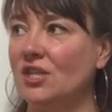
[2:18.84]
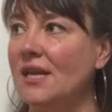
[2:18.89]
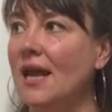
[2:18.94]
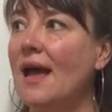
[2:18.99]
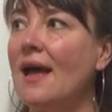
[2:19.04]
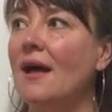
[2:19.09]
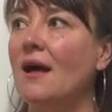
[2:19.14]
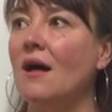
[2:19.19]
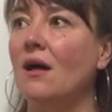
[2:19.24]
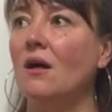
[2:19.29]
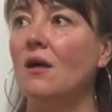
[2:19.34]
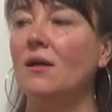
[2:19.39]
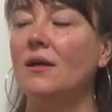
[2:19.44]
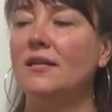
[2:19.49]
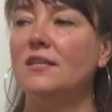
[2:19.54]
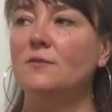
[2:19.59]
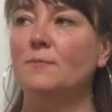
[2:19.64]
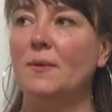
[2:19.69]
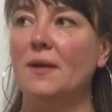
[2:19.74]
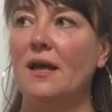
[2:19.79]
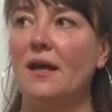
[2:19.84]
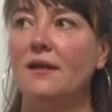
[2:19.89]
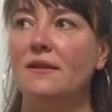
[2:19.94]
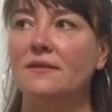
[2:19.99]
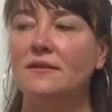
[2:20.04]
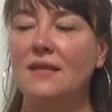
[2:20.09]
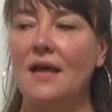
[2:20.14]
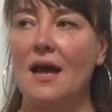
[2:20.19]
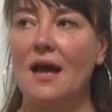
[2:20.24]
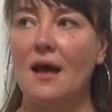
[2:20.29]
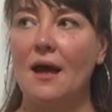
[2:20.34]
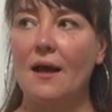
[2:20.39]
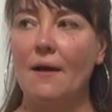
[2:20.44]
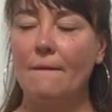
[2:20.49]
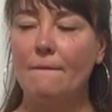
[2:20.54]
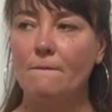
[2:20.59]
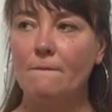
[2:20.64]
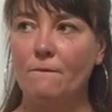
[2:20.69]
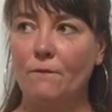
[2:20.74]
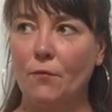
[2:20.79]
Janelle is because
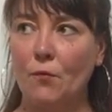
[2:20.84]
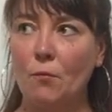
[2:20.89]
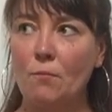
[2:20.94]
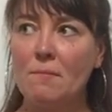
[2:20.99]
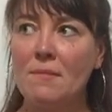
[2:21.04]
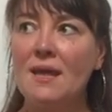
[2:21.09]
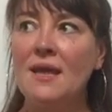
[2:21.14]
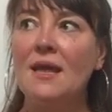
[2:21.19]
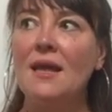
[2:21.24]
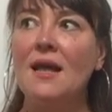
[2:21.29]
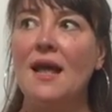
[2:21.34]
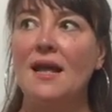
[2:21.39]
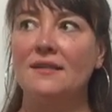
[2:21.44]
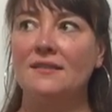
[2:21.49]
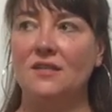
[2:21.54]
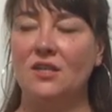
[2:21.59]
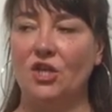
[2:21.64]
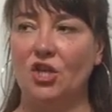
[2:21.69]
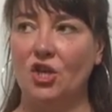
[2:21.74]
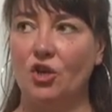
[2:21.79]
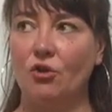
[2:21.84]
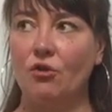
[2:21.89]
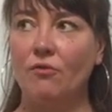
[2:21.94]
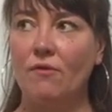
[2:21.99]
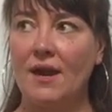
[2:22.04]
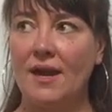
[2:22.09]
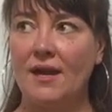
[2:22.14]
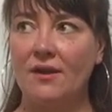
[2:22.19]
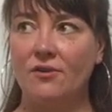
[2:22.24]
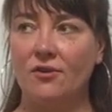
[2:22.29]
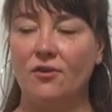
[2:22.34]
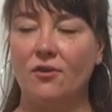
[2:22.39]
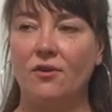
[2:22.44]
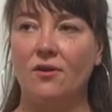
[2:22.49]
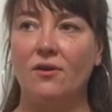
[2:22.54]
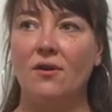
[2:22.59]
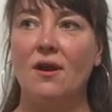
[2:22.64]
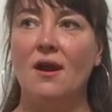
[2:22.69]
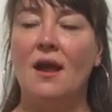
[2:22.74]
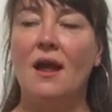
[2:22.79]
for me as a
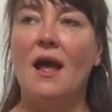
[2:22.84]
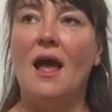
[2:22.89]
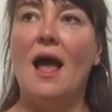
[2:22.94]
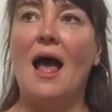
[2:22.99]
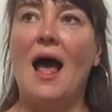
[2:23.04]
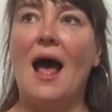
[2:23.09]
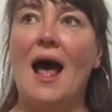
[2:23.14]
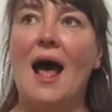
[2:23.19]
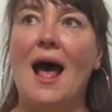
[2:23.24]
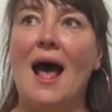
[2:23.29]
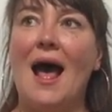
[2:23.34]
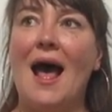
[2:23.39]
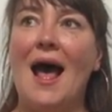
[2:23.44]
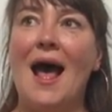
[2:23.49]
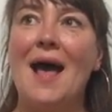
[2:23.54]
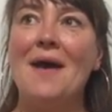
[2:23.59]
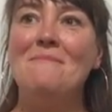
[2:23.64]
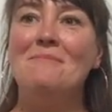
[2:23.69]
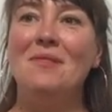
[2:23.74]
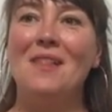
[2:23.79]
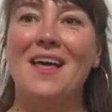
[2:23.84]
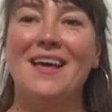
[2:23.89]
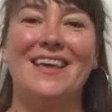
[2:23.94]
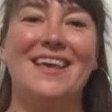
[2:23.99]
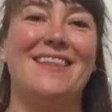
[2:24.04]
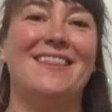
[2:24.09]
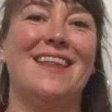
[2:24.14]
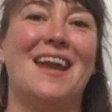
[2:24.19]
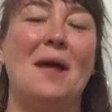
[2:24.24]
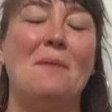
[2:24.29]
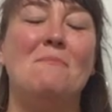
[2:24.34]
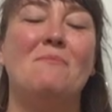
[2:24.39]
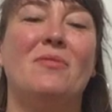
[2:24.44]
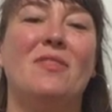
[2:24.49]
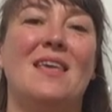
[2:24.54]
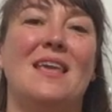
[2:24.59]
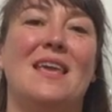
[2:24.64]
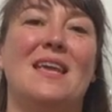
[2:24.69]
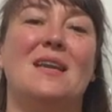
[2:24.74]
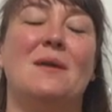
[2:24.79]
curator, I'm lucky that I'm
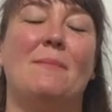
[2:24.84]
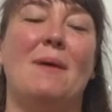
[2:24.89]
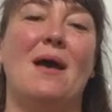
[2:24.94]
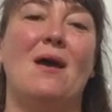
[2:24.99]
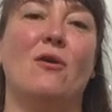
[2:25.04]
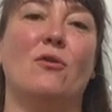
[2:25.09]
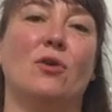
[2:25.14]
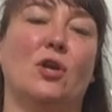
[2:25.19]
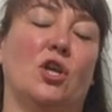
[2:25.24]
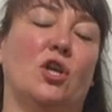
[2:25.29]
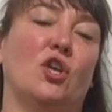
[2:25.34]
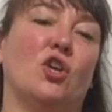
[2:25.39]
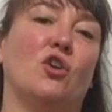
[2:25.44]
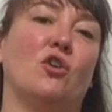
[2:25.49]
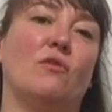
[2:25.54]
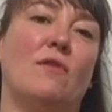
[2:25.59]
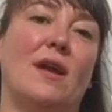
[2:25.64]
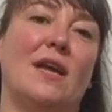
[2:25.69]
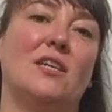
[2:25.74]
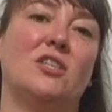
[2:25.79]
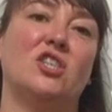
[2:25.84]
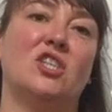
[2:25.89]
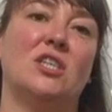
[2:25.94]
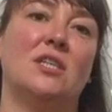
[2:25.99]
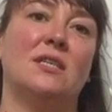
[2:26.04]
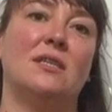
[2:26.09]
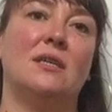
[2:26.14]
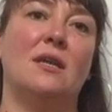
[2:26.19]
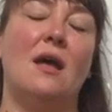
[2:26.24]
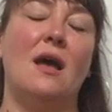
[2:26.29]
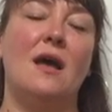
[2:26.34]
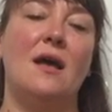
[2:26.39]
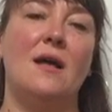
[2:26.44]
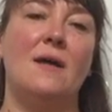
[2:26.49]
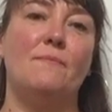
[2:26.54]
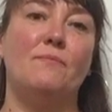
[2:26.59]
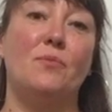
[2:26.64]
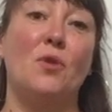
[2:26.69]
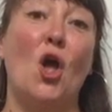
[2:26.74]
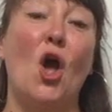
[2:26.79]
thinking about curation
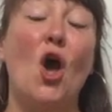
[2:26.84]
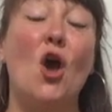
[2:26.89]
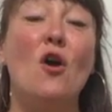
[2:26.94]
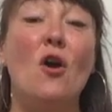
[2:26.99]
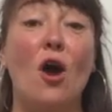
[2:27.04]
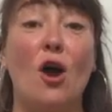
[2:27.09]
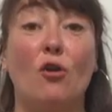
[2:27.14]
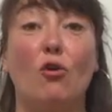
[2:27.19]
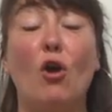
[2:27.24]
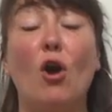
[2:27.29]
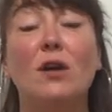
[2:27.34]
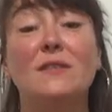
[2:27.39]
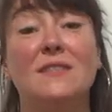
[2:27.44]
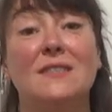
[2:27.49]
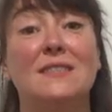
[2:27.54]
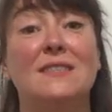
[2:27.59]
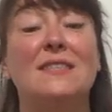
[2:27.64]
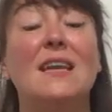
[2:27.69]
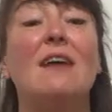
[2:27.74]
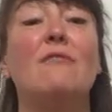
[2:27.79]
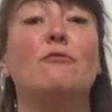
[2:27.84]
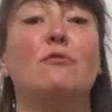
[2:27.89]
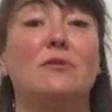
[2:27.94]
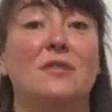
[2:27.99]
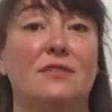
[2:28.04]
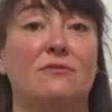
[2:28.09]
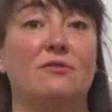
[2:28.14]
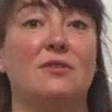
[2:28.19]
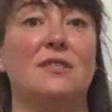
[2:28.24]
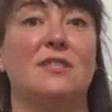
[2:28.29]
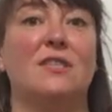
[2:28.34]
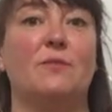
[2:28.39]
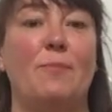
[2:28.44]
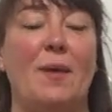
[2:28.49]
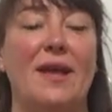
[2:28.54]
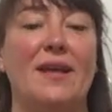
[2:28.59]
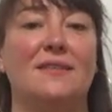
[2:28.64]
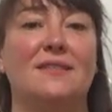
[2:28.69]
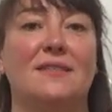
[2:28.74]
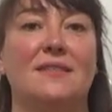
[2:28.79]
across several different
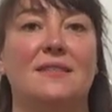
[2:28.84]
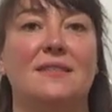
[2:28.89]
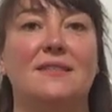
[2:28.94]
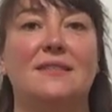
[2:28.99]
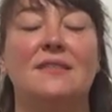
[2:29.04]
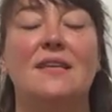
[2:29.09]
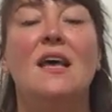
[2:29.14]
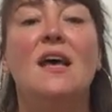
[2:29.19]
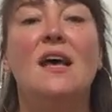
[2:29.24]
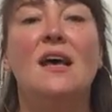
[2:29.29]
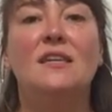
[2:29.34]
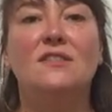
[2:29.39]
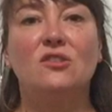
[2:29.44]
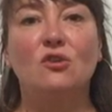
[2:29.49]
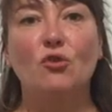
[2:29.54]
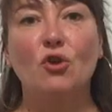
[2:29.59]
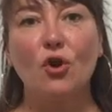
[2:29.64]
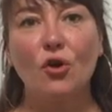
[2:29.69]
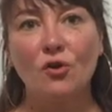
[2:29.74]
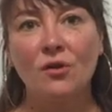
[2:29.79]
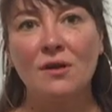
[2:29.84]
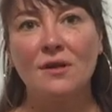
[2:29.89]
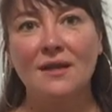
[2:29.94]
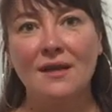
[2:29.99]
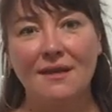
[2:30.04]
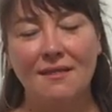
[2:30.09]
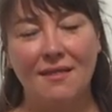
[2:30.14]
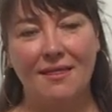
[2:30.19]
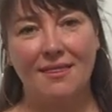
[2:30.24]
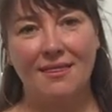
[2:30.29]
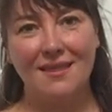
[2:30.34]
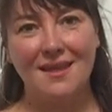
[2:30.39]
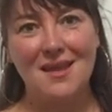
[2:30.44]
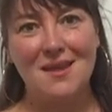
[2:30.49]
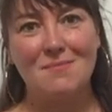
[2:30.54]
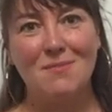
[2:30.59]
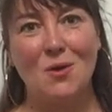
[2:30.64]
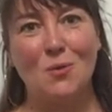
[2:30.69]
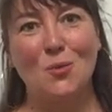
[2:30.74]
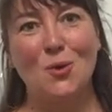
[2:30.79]
spaces. So currently the
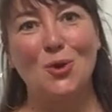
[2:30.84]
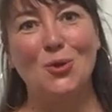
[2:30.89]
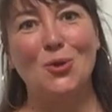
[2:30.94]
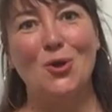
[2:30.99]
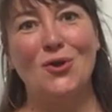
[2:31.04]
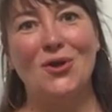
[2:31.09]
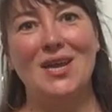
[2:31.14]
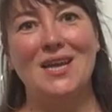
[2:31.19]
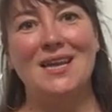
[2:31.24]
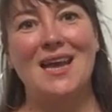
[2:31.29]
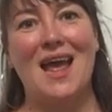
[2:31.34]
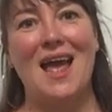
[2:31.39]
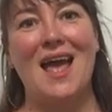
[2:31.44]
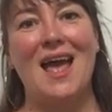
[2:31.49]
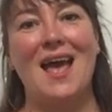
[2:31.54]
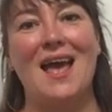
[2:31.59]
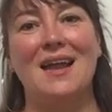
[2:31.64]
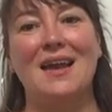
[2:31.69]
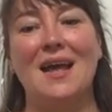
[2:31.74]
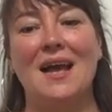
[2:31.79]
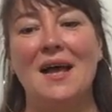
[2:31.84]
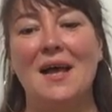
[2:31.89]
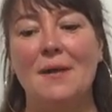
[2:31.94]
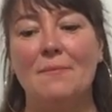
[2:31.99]
theme that we're looking at